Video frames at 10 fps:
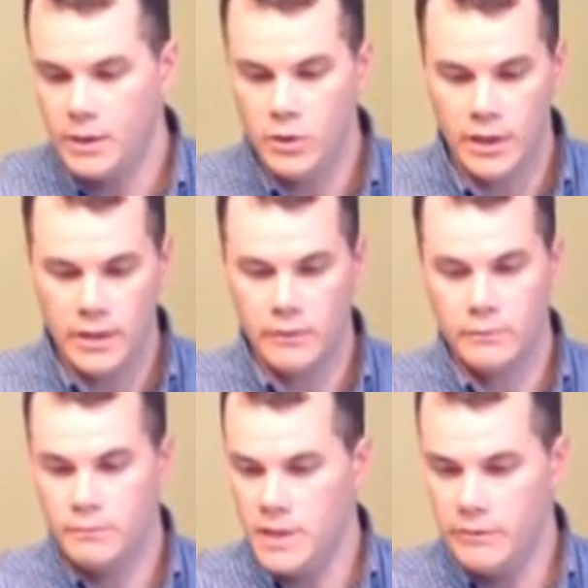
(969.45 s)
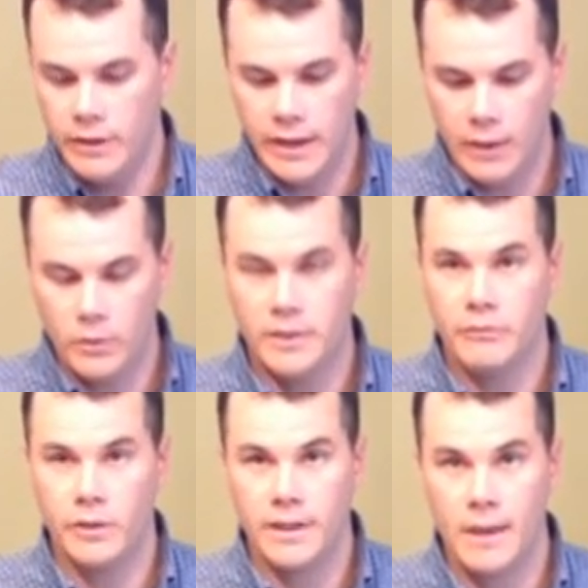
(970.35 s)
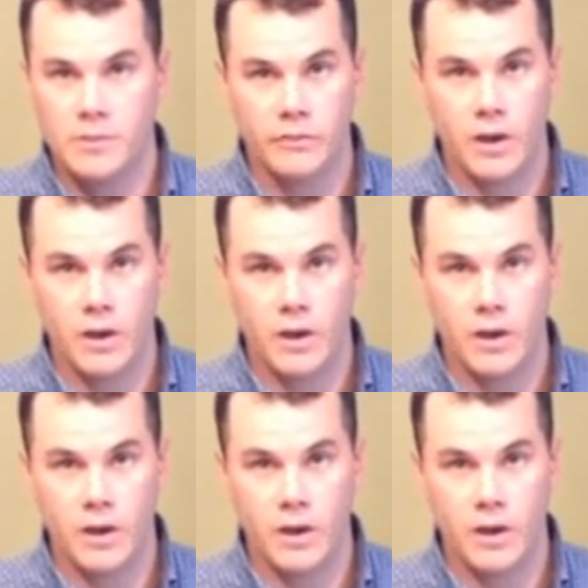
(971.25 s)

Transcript: You can even get it with different types of